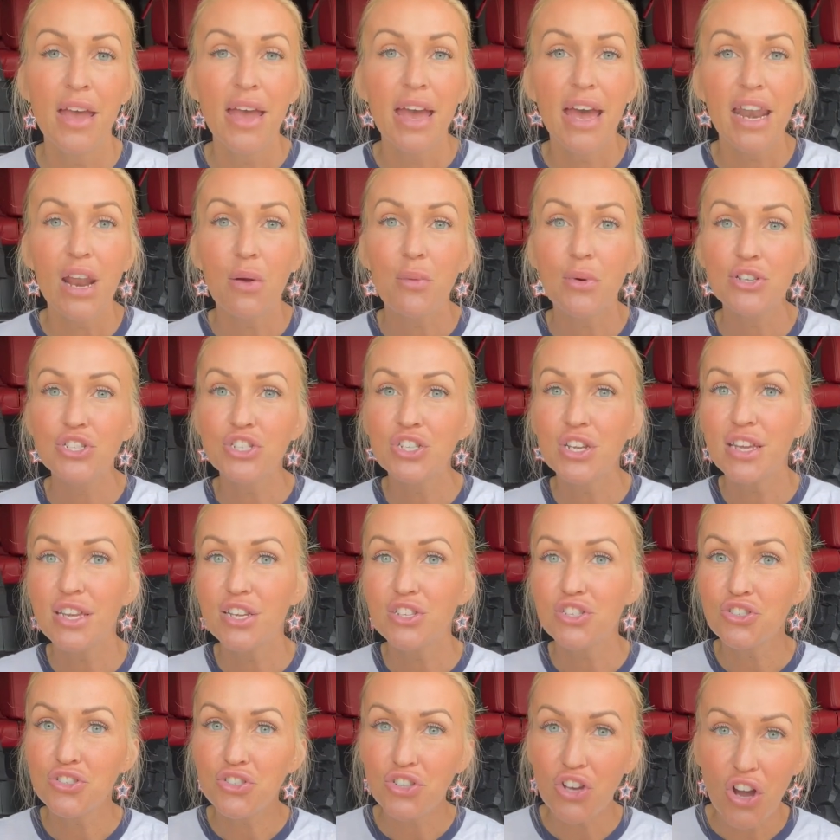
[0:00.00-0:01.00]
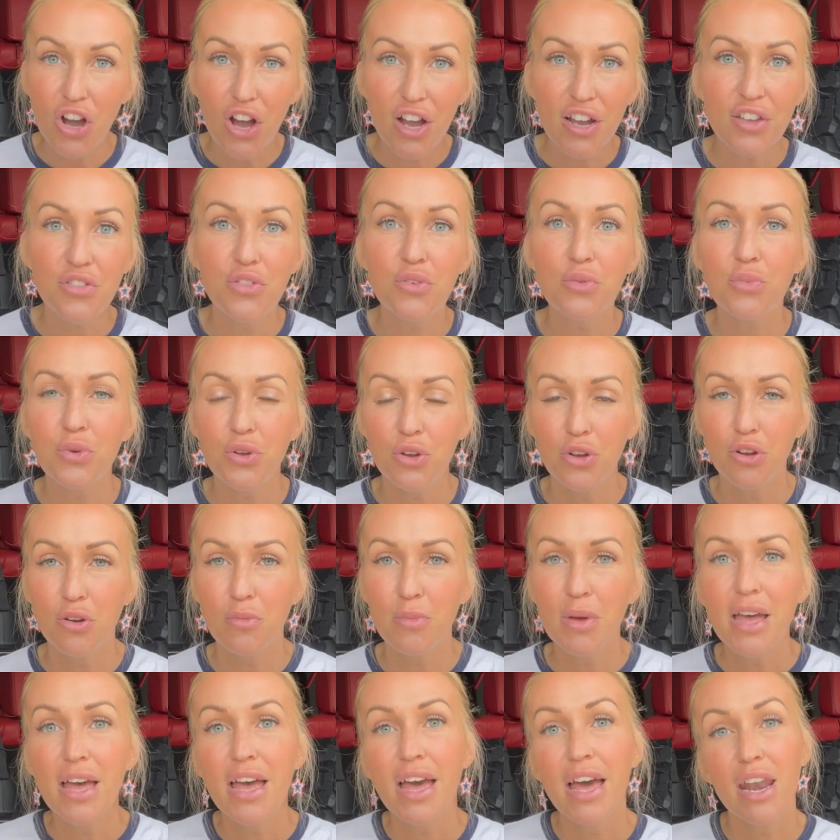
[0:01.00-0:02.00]
And I want you to get your dog in the
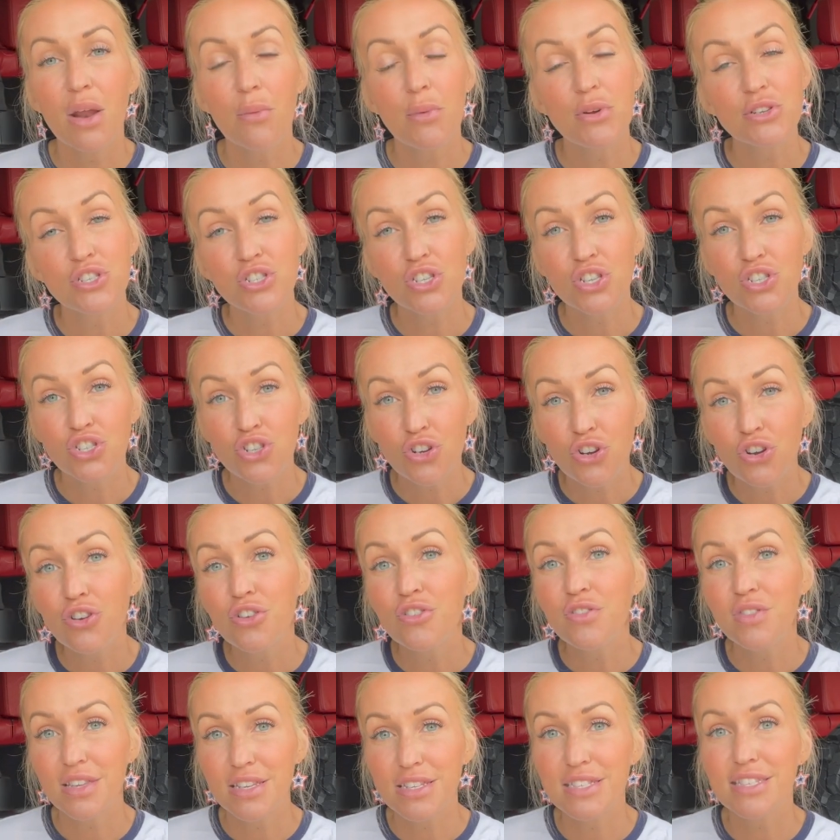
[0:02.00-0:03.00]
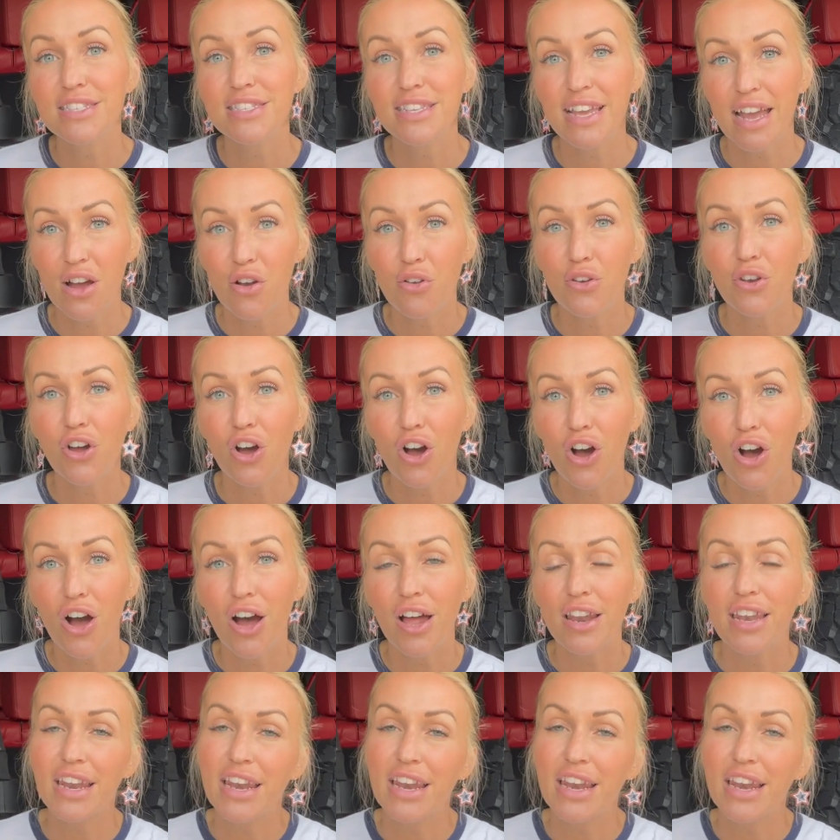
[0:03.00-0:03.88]
room, and I want you to turn this sound on.